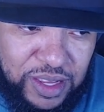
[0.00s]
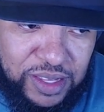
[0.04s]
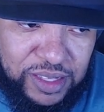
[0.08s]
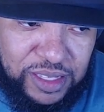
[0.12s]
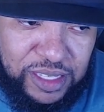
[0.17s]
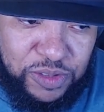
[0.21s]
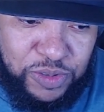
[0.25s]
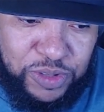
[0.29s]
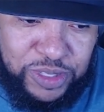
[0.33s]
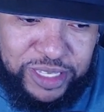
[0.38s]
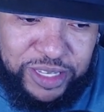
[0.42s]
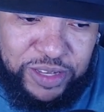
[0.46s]

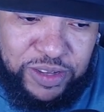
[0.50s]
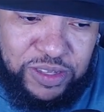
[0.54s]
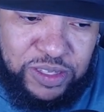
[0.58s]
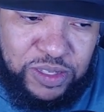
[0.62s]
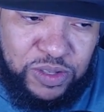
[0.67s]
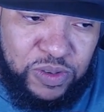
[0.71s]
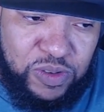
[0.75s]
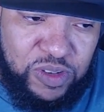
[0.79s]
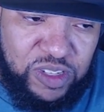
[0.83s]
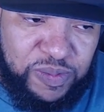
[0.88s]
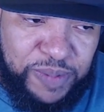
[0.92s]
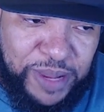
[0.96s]
says, we'll see you
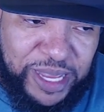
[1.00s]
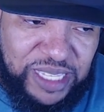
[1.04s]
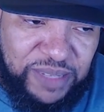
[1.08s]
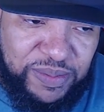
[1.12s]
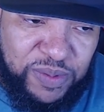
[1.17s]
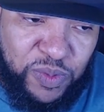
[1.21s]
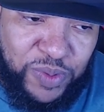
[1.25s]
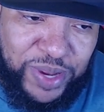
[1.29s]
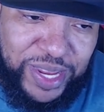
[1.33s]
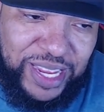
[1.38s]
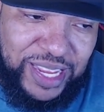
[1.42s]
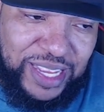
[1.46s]
soon, Space
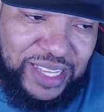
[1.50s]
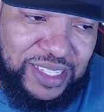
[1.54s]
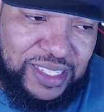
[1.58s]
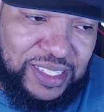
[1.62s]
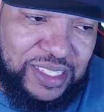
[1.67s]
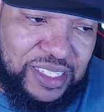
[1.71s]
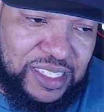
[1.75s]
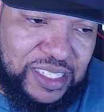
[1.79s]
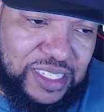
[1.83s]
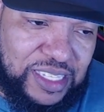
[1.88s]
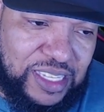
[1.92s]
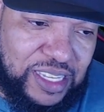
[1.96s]

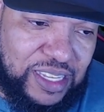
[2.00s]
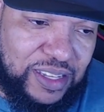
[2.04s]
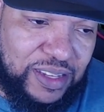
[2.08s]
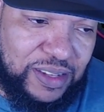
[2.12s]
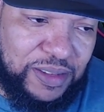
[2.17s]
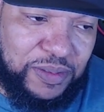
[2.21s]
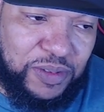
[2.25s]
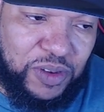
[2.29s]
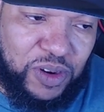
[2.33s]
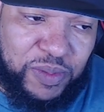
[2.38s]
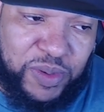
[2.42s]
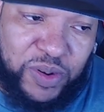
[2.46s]
Marines,
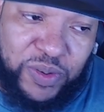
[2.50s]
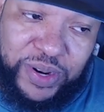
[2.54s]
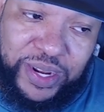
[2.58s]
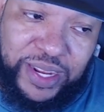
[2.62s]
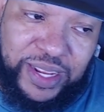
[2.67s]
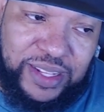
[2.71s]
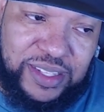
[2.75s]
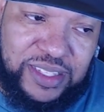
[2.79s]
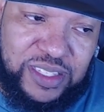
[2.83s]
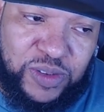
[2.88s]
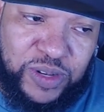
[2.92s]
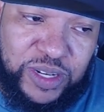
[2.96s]
or
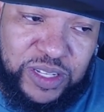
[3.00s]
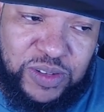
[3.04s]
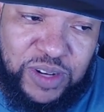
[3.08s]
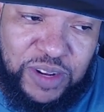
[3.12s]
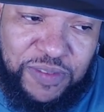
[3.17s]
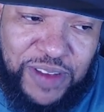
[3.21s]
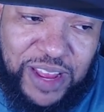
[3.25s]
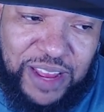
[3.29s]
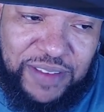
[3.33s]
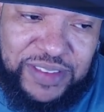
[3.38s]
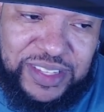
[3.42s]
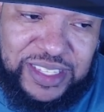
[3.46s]
Marines.
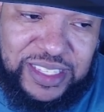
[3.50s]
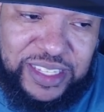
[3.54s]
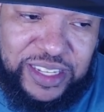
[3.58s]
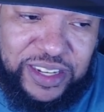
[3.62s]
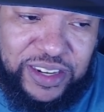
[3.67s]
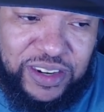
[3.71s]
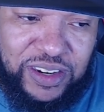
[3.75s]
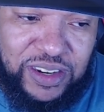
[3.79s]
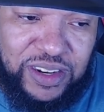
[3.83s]
2025 is near,